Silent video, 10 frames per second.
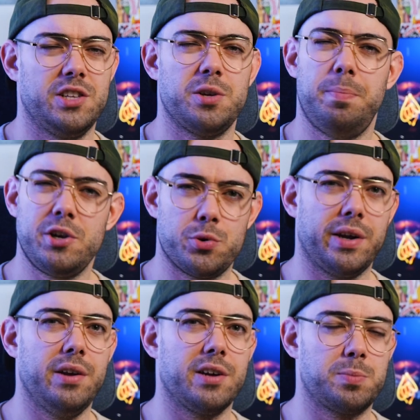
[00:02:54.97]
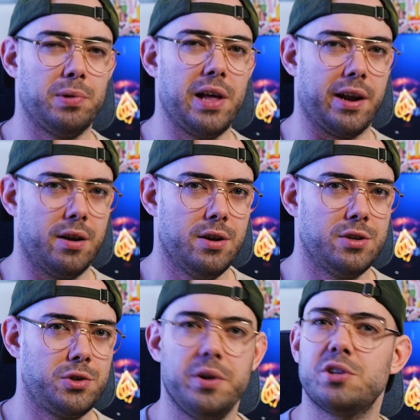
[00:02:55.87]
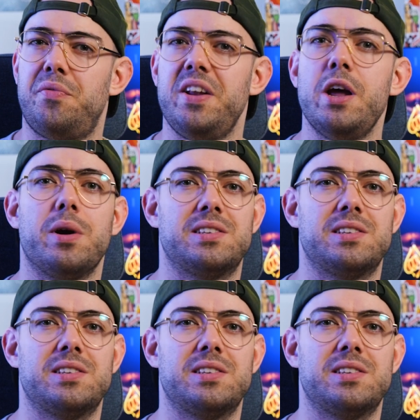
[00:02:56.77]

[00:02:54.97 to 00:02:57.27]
It's a bit tricky to explain, so here's a video